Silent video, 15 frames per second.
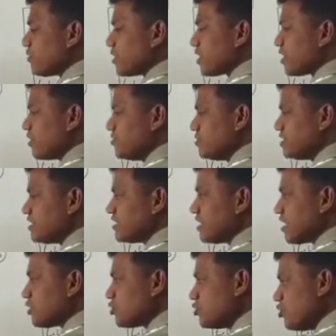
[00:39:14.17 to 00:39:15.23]
okay, using
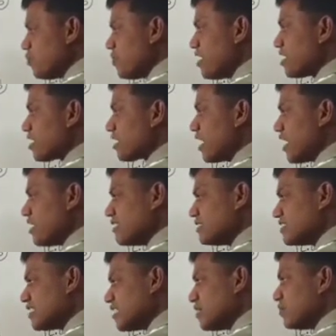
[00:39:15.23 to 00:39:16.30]
the 2 meter and
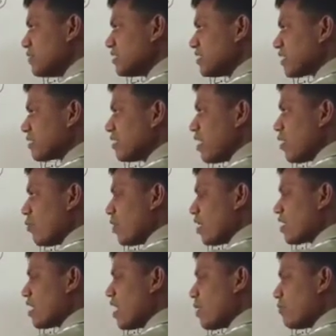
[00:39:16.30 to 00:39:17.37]
the 3 meter
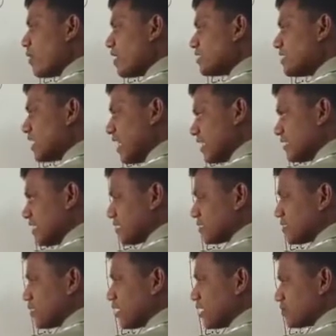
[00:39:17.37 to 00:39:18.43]
one upon the
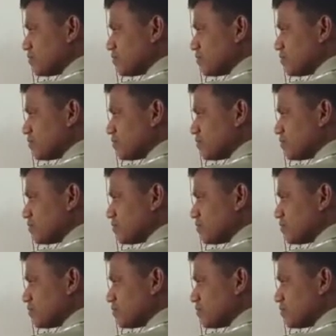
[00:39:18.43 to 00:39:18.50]
other,